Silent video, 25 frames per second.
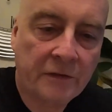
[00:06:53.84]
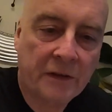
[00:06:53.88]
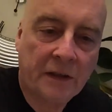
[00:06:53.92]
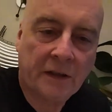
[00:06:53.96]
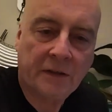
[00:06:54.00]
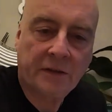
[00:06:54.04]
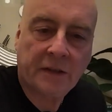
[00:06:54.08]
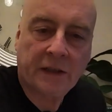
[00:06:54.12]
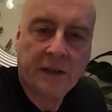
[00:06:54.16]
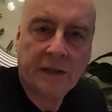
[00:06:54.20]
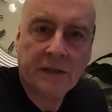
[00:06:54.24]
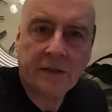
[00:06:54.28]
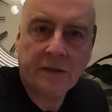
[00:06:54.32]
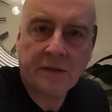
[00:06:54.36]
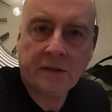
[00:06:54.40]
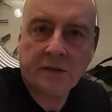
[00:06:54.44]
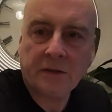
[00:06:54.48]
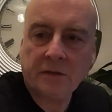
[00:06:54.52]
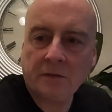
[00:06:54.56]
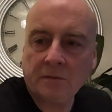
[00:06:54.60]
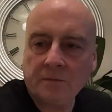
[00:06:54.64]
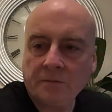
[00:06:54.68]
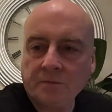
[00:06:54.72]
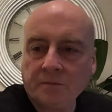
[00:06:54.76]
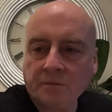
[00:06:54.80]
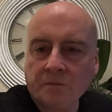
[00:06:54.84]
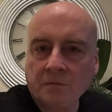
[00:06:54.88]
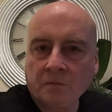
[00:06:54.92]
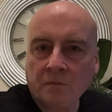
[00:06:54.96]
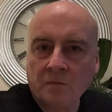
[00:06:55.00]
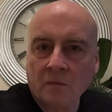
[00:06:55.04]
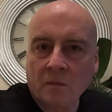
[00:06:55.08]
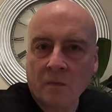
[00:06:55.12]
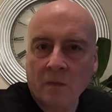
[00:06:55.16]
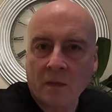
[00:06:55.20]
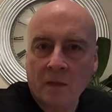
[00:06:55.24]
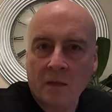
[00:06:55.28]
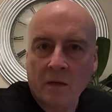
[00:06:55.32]
it a taste.
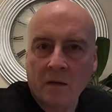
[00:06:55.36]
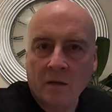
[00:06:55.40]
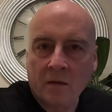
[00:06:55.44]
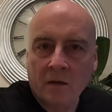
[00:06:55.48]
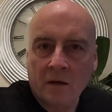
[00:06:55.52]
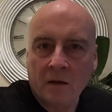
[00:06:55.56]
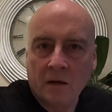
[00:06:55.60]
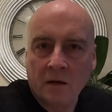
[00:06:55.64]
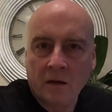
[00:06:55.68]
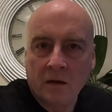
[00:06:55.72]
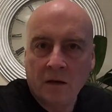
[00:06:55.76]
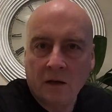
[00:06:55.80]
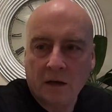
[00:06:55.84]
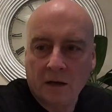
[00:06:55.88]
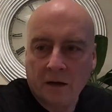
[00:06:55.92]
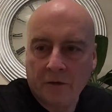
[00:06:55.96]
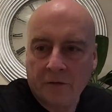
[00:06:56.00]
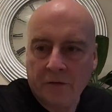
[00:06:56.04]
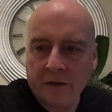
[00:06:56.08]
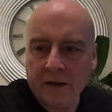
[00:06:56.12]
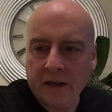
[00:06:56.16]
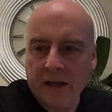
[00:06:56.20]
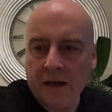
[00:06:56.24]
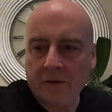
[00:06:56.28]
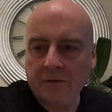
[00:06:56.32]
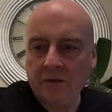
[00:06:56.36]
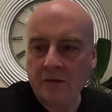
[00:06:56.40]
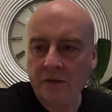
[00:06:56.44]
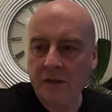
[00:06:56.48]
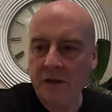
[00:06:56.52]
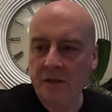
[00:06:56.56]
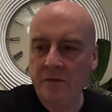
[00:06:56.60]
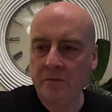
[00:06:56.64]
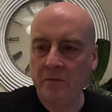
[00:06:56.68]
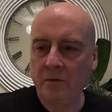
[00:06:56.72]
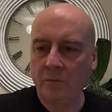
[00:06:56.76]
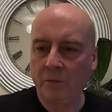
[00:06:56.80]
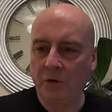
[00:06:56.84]
And I think after
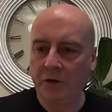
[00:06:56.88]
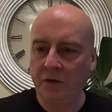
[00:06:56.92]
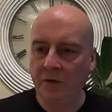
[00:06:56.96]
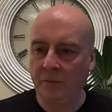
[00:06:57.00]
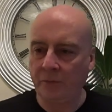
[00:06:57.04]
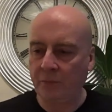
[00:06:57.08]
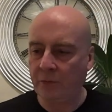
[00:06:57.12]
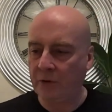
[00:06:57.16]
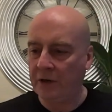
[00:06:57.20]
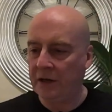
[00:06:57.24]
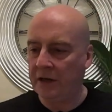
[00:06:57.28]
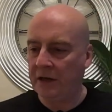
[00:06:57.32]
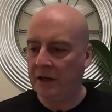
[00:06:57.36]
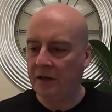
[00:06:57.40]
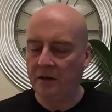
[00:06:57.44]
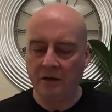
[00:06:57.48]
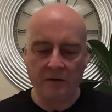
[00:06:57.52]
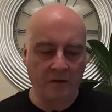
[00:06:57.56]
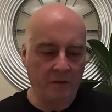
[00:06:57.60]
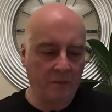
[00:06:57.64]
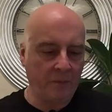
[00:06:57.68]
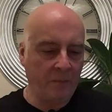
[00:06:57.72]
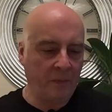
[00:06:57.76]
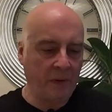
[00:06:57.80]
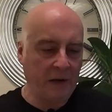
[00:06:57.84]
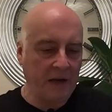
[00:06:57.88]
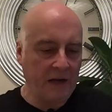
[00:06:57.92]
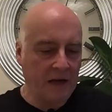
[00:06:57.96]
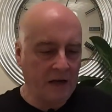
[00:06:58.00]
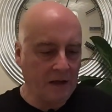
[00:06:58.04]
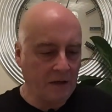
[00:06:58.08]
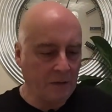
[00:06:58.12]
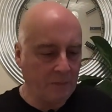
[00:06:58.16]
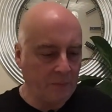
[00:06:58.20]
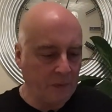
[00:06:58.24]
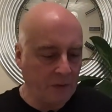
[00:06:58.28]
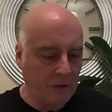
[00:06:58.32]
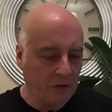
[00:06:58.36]
this one, we're going to break into the beer
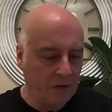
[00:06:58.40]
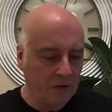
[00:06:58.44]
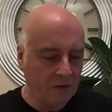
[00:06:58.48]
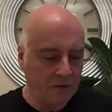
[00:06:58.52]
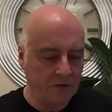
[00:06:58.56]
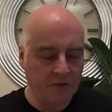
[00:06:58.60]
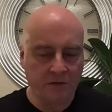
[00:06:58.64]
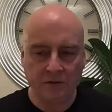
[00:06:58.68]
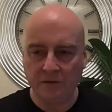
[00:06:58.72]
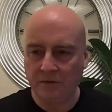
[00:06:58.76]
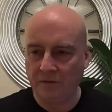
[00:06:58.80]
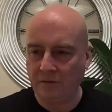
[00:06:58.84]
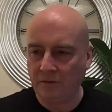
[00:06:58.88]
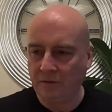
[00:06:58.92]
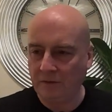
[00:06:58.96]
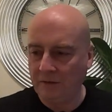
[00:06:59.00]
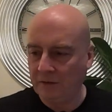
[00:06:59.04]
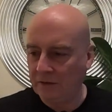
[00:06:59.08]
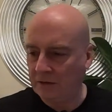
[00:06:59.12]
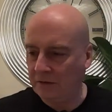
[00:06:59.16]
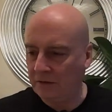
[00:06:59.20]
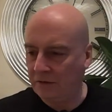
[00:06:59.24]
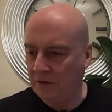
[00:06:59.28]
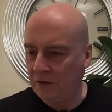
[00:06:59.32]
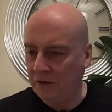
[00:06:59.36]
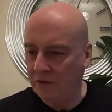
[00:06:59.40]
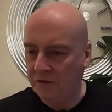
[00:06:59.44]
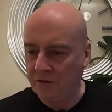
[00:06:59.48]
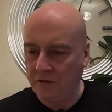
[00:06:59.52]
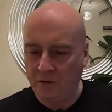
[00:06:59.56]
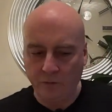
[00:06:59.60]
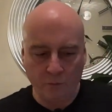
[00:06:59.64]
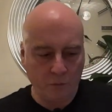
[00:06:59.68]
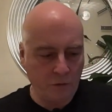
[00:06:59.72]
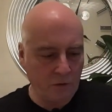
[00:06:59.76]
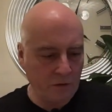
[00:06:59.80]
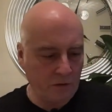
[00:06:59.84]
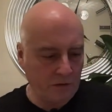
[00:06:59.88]
because it's thirsty
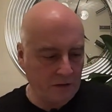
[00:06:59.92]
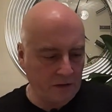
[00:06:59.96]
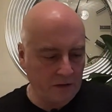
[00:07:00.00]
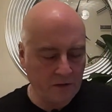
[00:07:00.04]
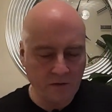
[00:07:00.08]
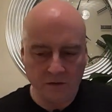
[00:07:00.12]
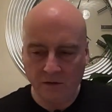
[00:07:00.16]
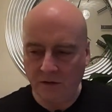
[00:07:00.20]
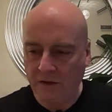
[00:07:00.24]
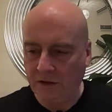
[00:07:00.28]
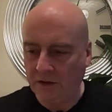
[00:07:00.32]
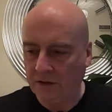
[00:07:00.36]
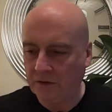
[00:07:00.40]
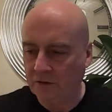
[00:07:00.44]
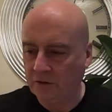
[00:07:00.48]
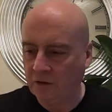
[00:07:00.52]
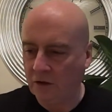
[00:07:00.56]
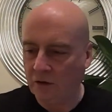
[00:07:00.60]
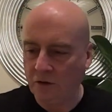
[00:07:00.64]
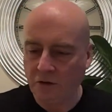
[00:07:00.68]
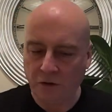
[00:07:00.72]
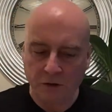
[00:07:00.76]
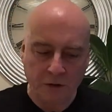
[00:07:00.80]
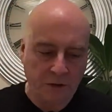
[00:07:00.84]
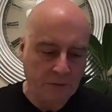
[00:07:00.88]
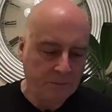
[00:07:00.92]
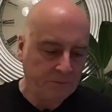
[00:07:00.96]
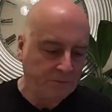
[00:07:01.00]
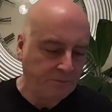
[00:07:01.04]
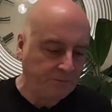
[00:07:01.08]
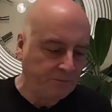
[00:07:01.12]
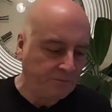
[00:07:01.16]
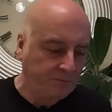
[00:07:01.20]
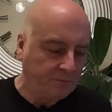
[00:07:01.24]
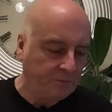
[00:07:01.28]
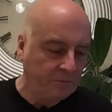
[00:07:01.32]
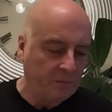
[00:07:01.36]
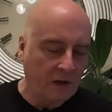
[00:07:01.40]
work, all this salt.
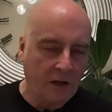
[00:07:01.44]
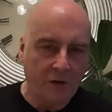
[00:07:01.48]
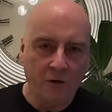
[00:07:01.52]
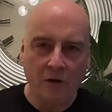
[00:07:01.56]
I